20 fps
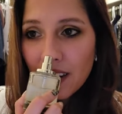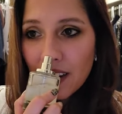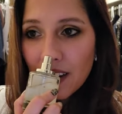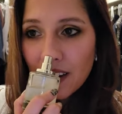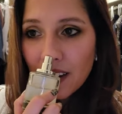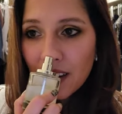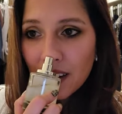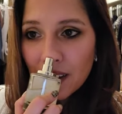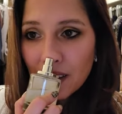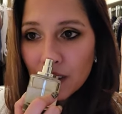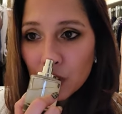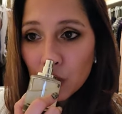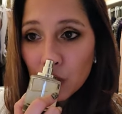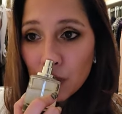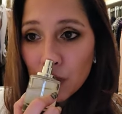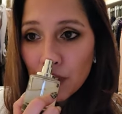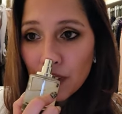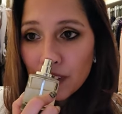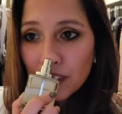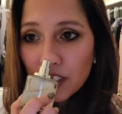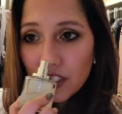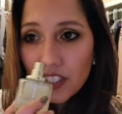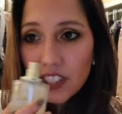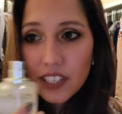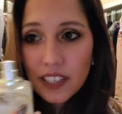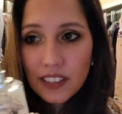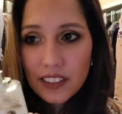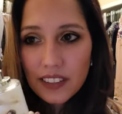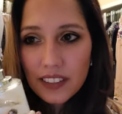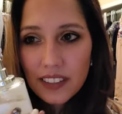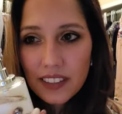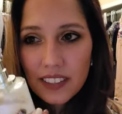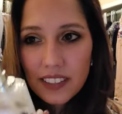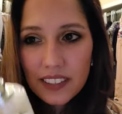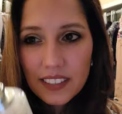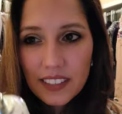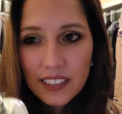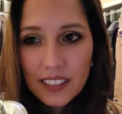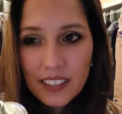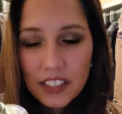Uh, ch ch
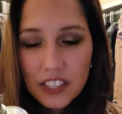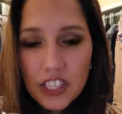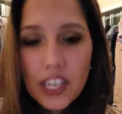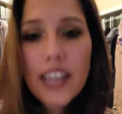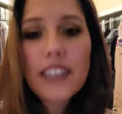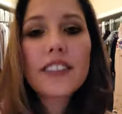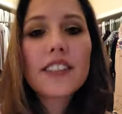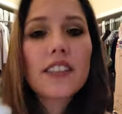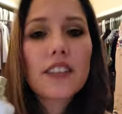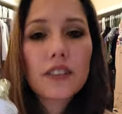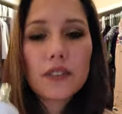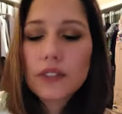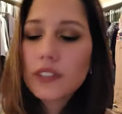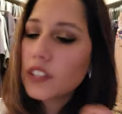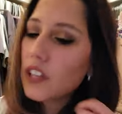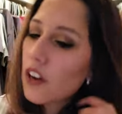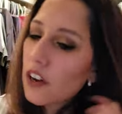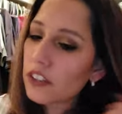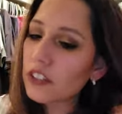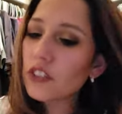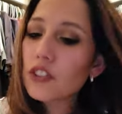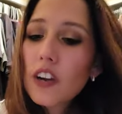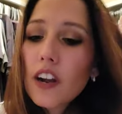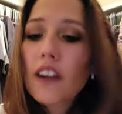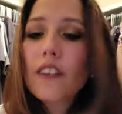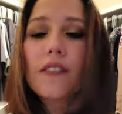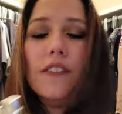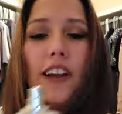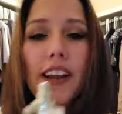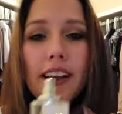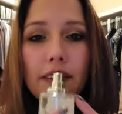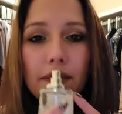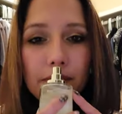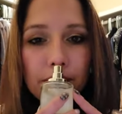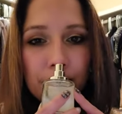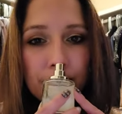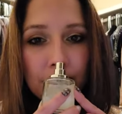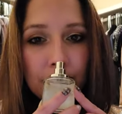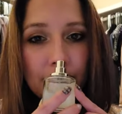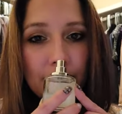this is a Chance Eau Tendre, right?
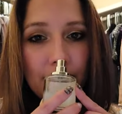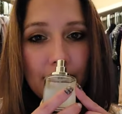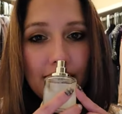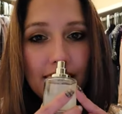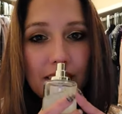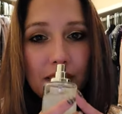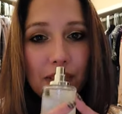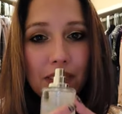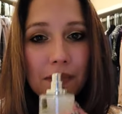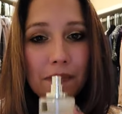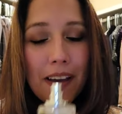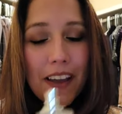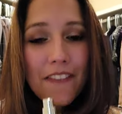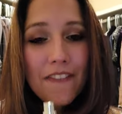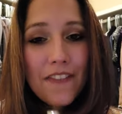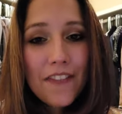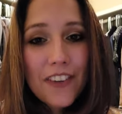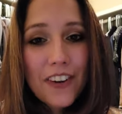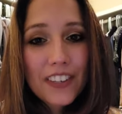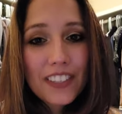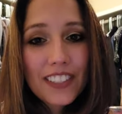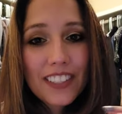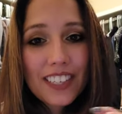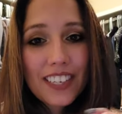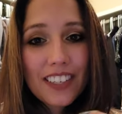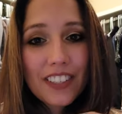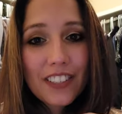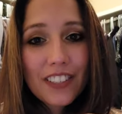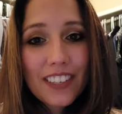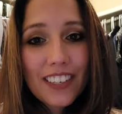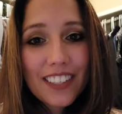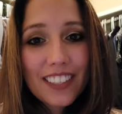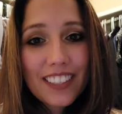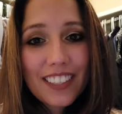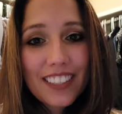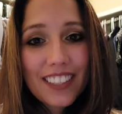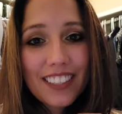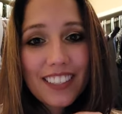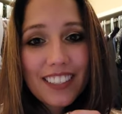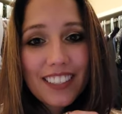This was my first introduction
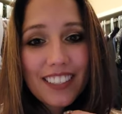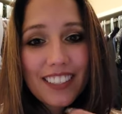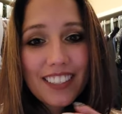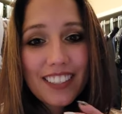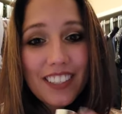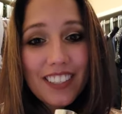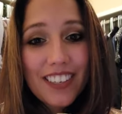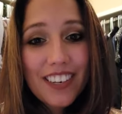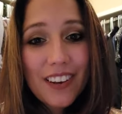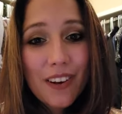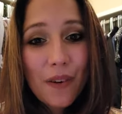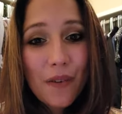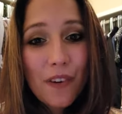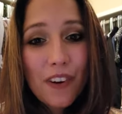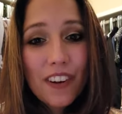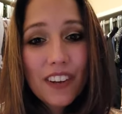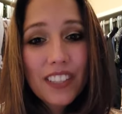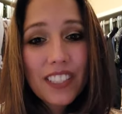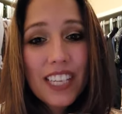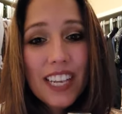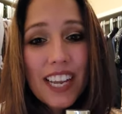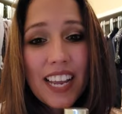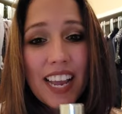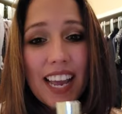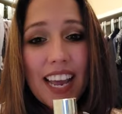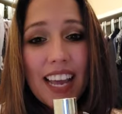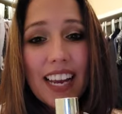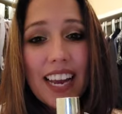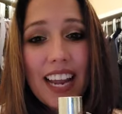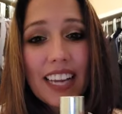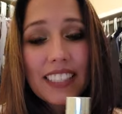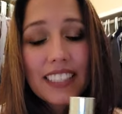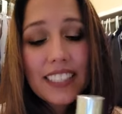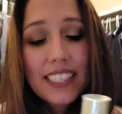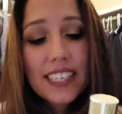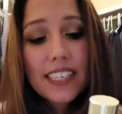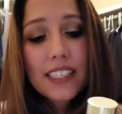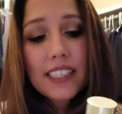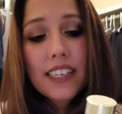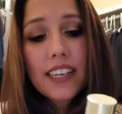into the Chanel world, and I
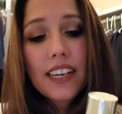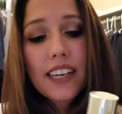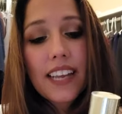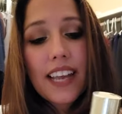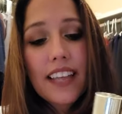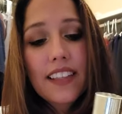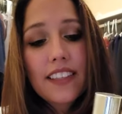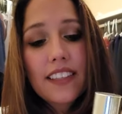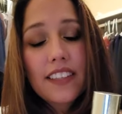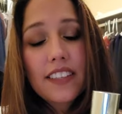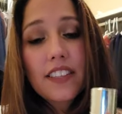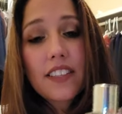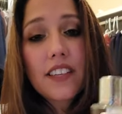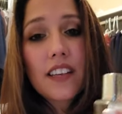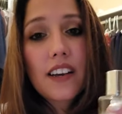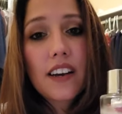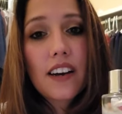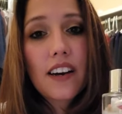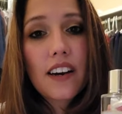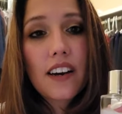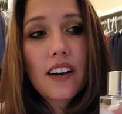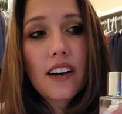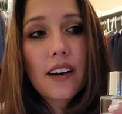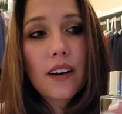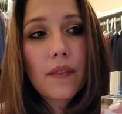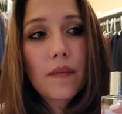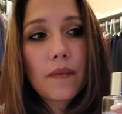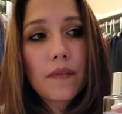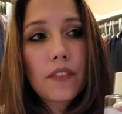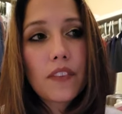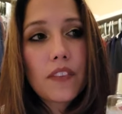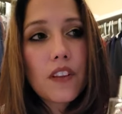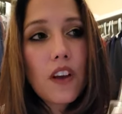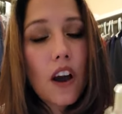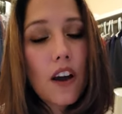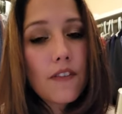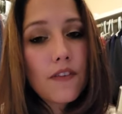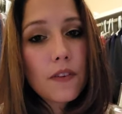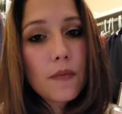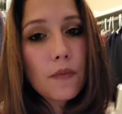did get this uh,
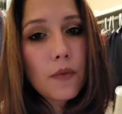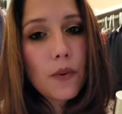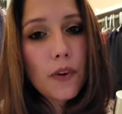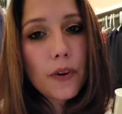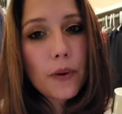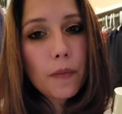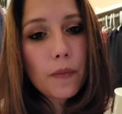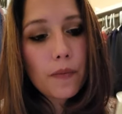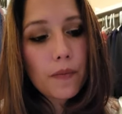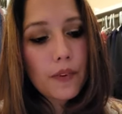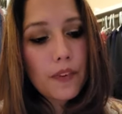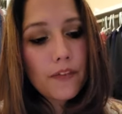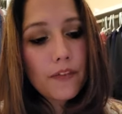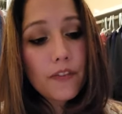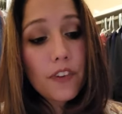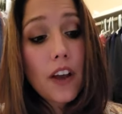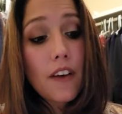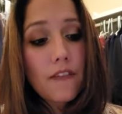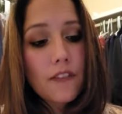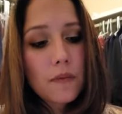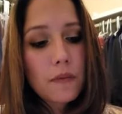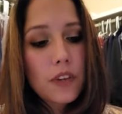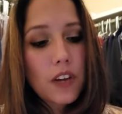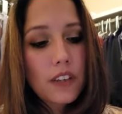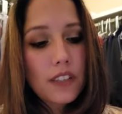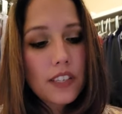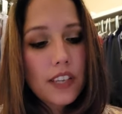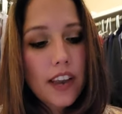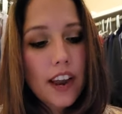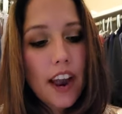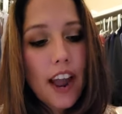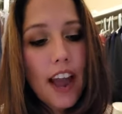not from oil, not from Dossier.